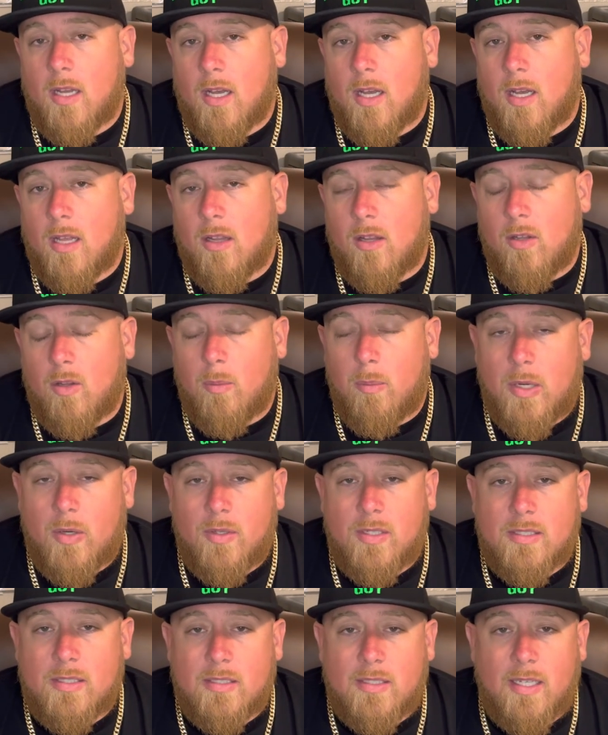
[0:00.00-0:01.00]
The little
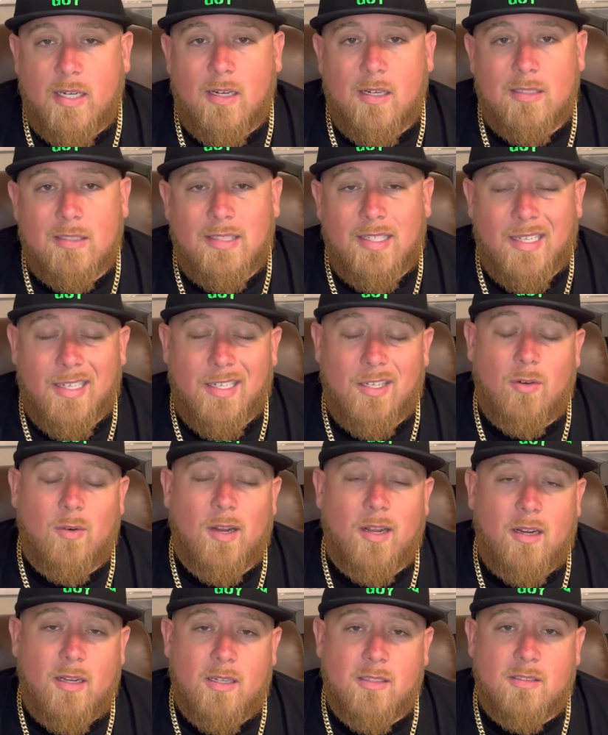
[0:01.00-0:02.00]
bonus there is get
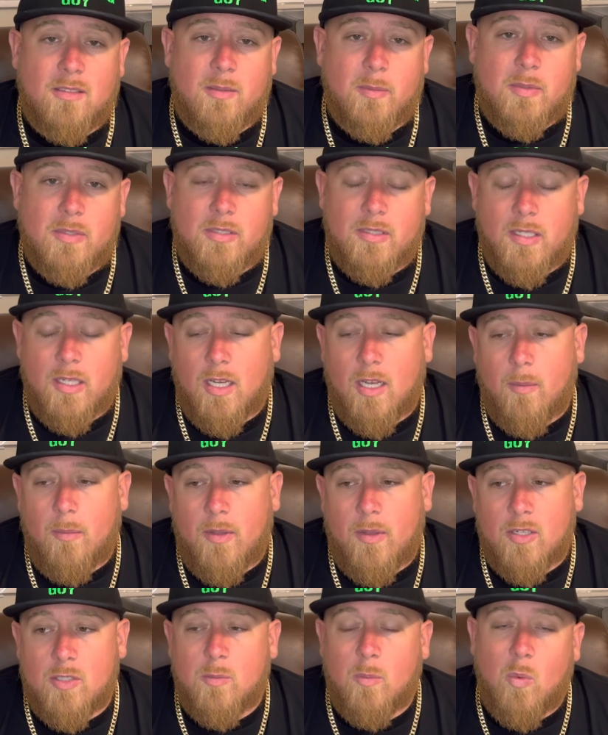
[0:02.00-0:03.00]
direct customers.
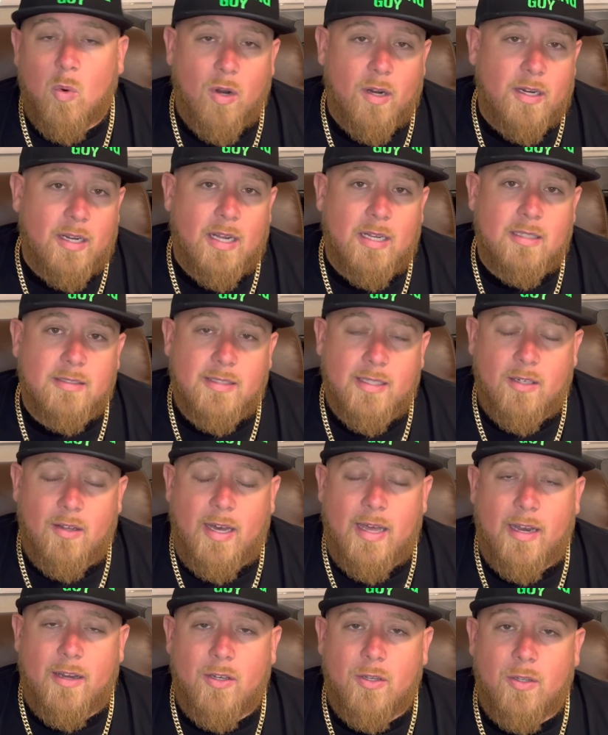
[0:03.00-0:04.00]
There's more content on
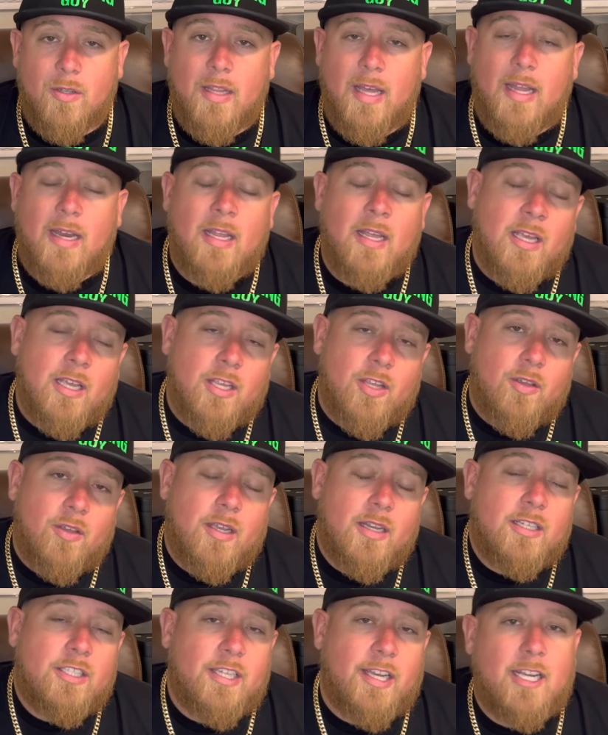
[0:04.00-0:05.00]
how to do that. You
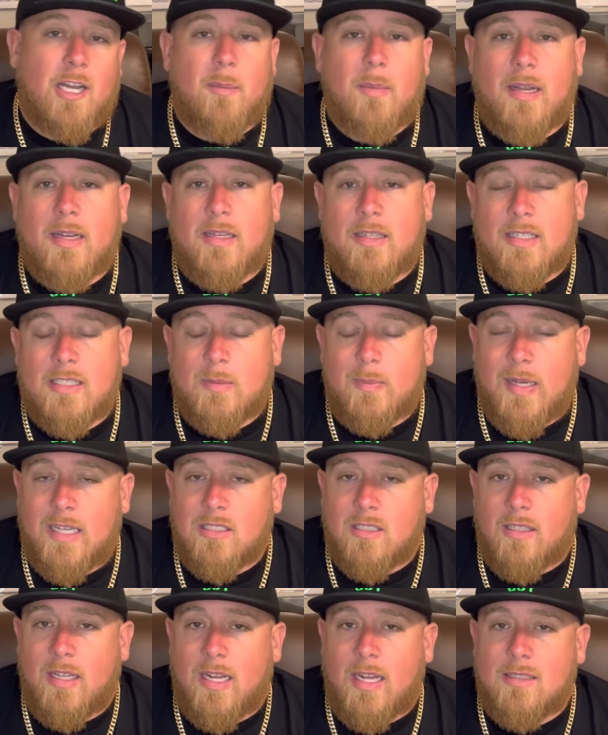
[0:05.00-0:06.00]
can check out my
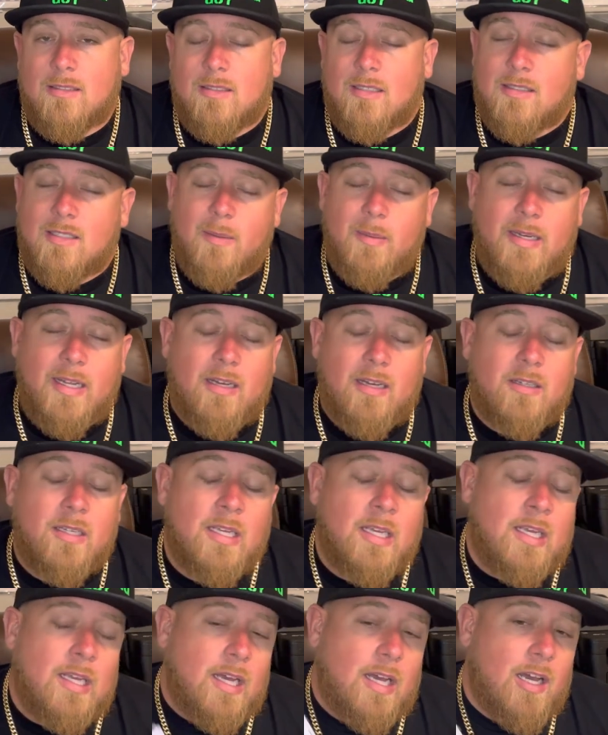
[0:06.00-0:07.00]
dispatch class that's coming out.
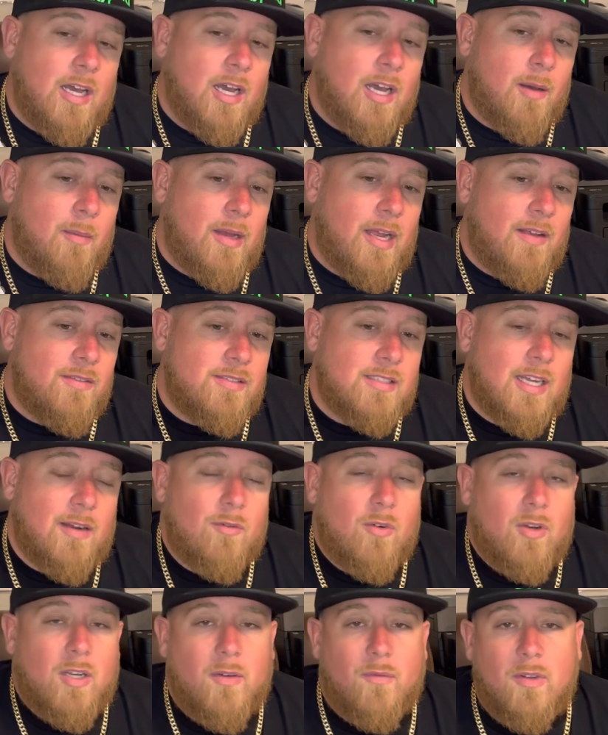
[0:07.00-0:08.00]
I have
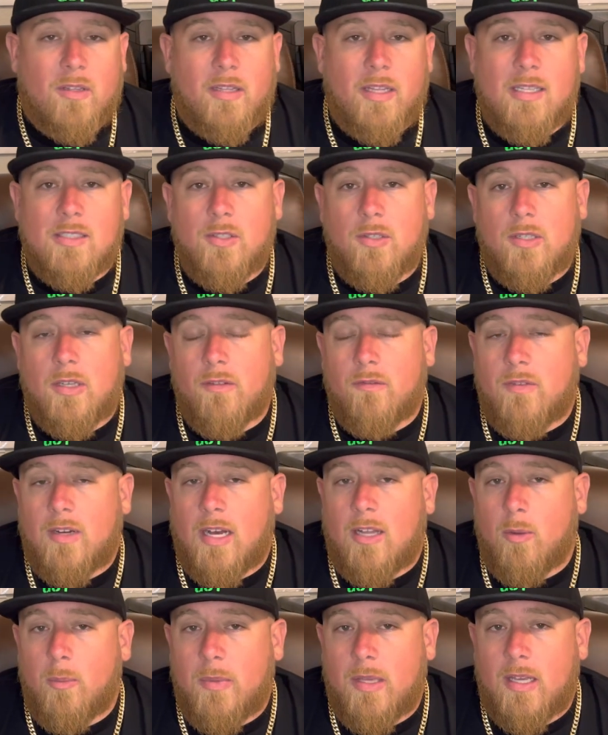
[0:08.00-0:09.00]
several different things. You can
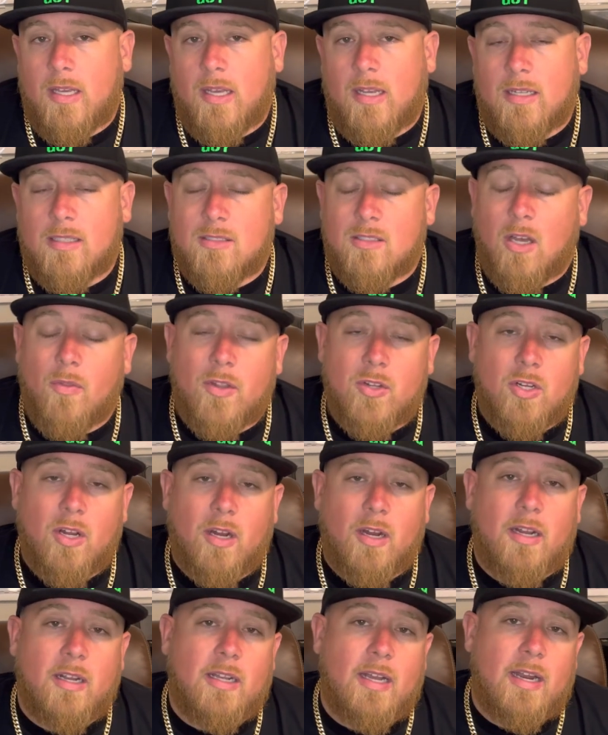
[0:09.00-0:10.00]
follow me at
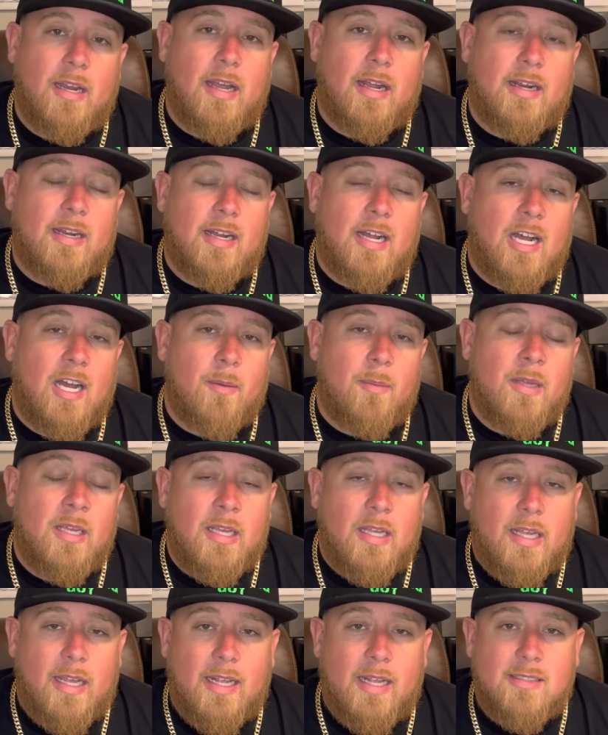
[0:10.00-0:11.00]
consultthetruckingguy.com,
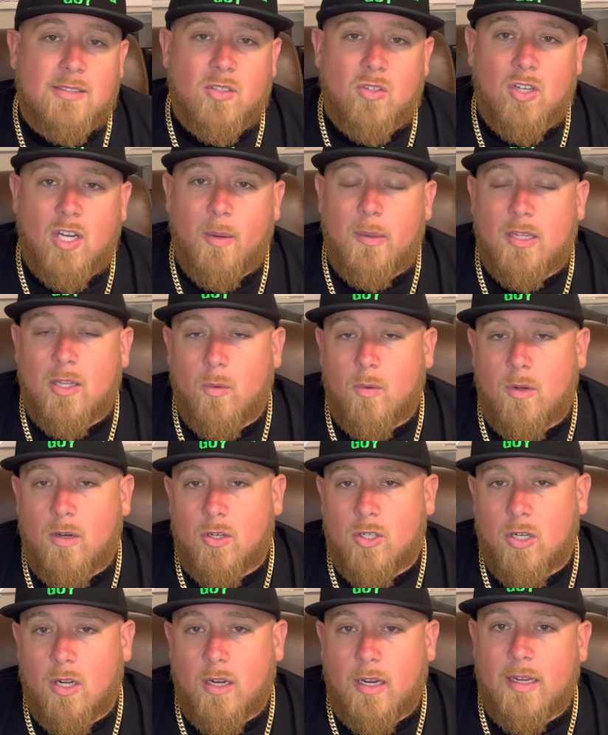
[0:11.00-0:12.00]
Instagram at The Real
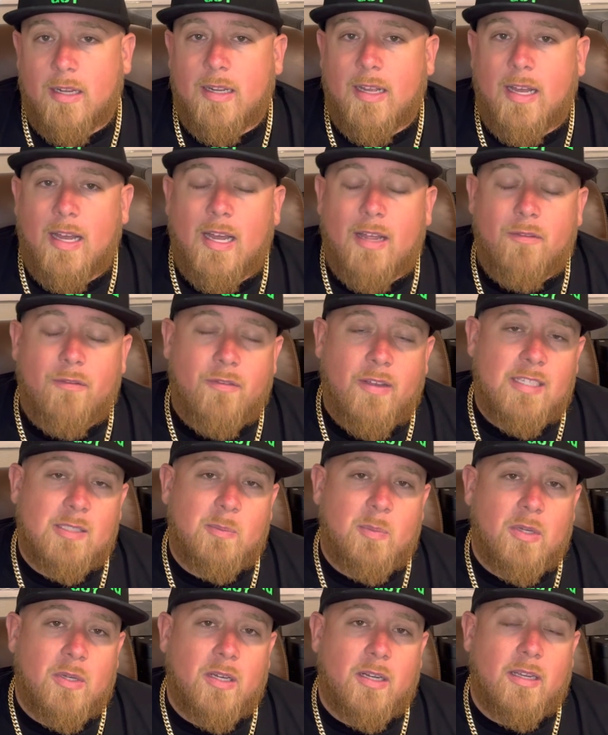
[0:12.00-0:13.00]
Trucking Guy,
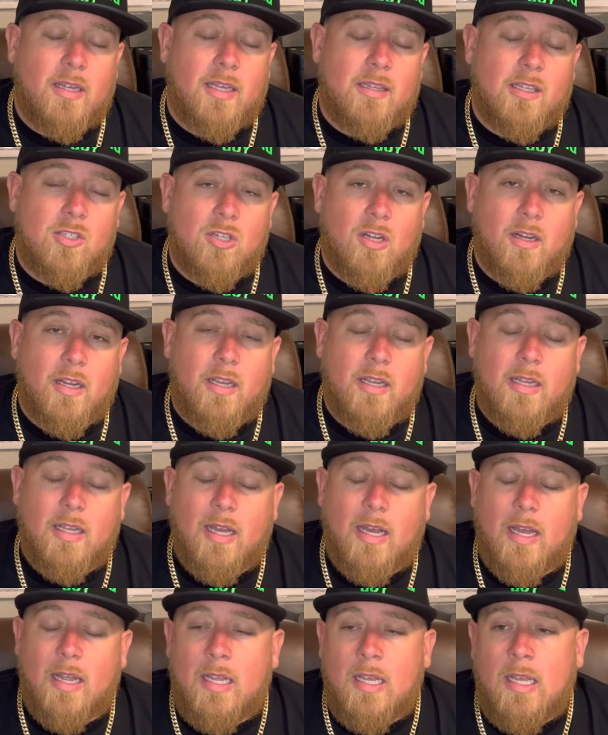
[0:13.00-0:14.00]
Facebook at The Trucking
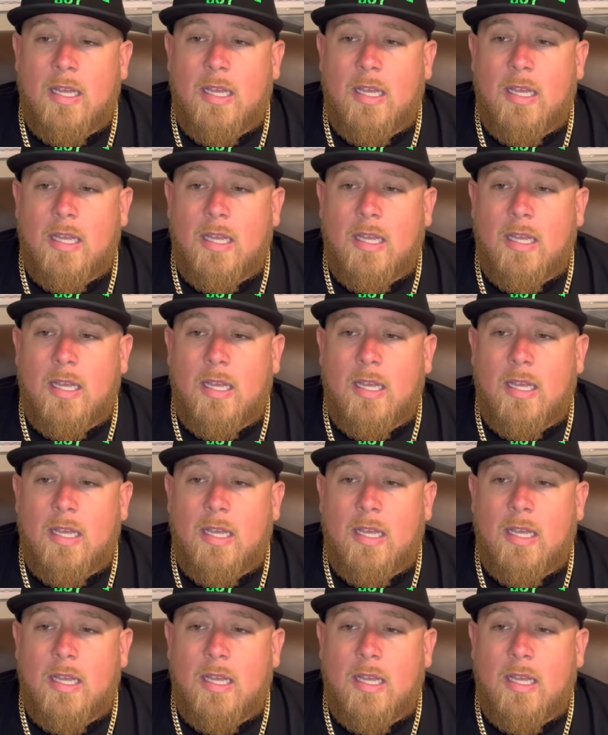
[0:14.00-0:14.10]
Guy.